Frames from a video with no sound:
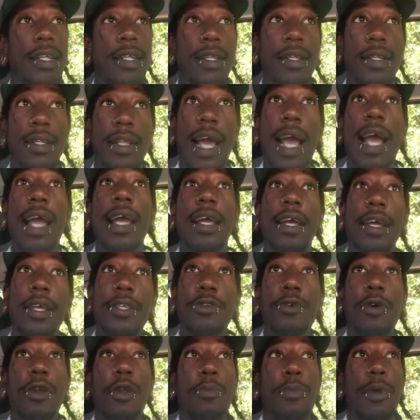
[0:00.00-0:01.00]
that is
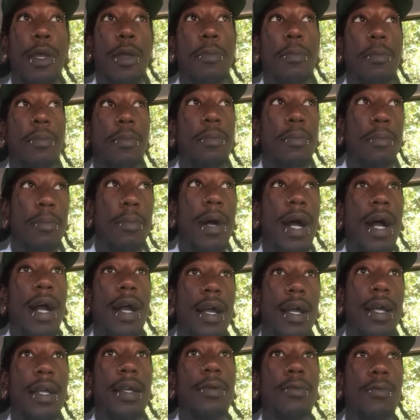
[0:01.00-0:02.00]
going to be
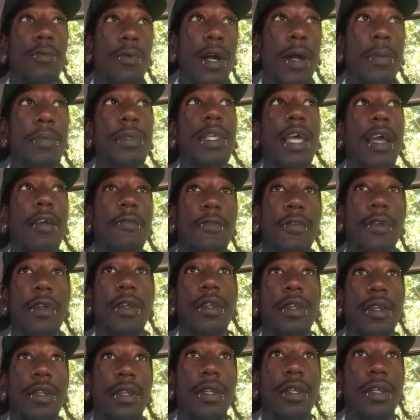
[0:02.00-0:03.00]
my website
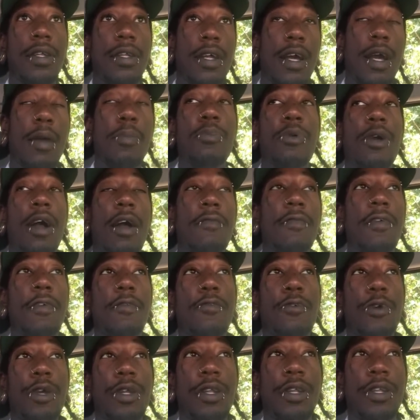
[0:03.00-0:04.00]
for the nonprofit
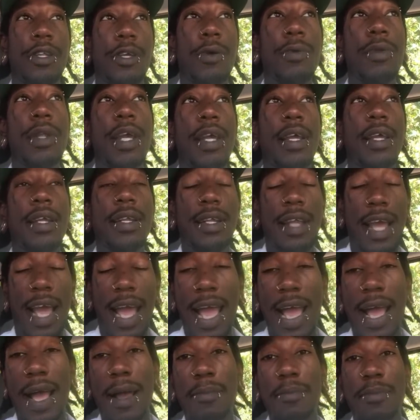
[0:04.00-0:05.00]
for you to donate the
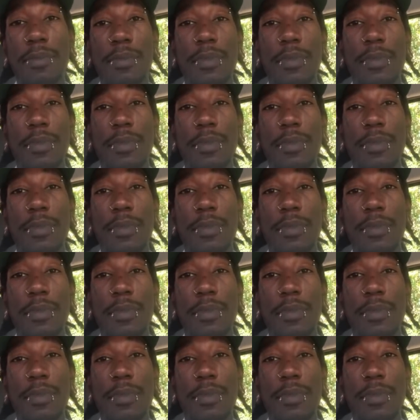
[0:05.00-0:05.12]
app